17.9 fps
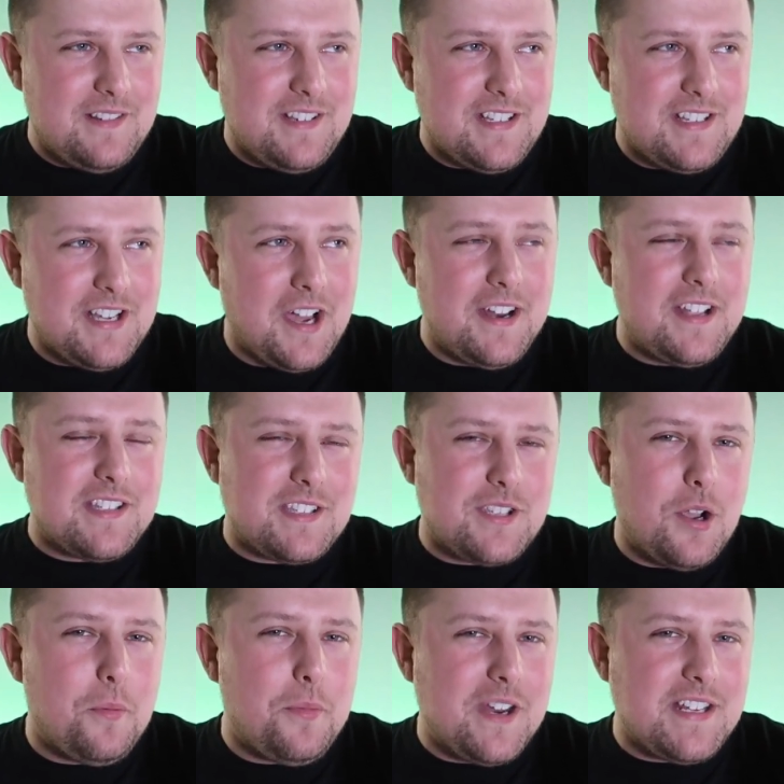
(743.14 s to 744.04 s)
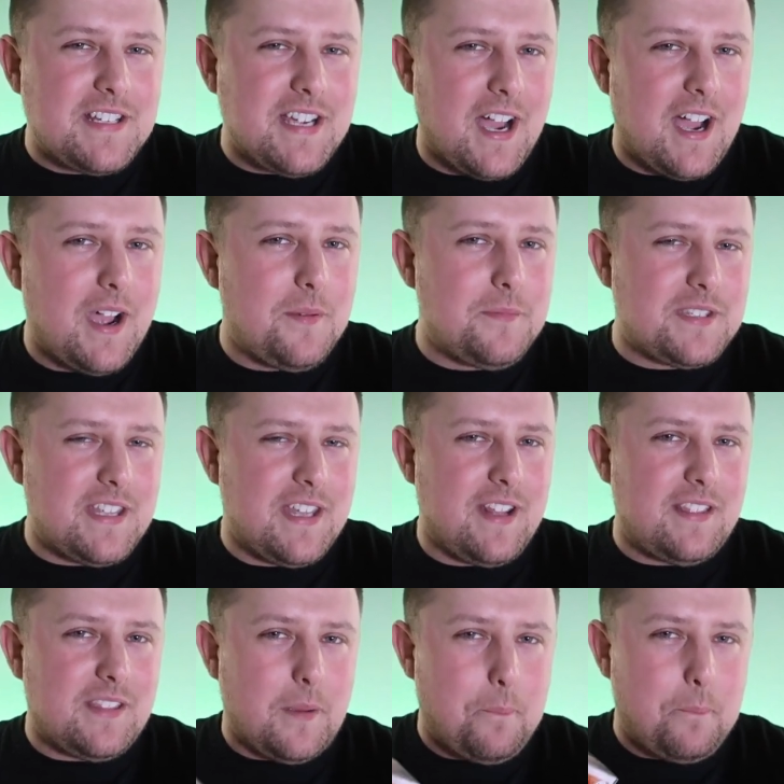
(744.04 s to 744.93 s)
had done it so many times
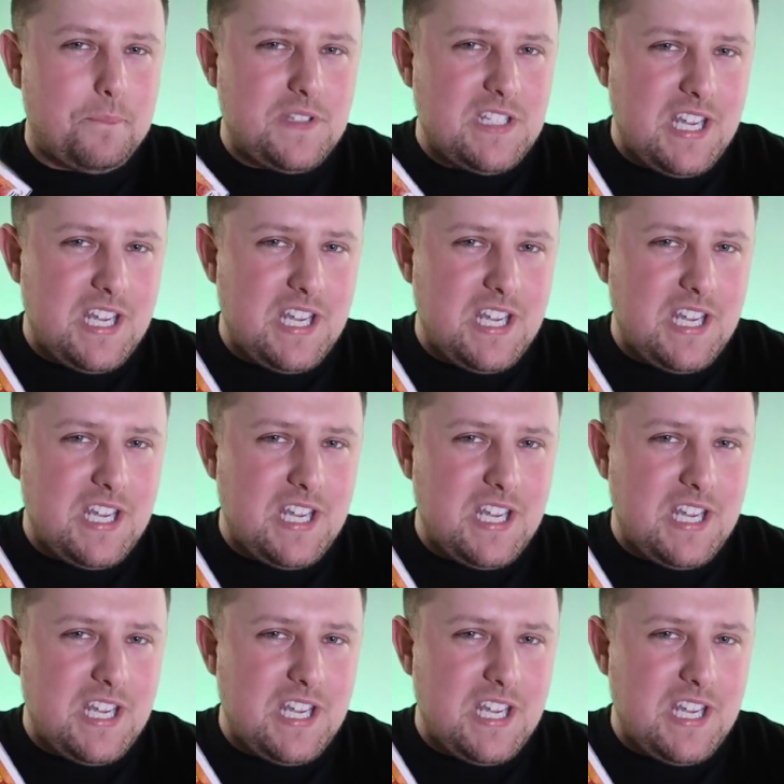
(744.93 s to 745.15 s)
that the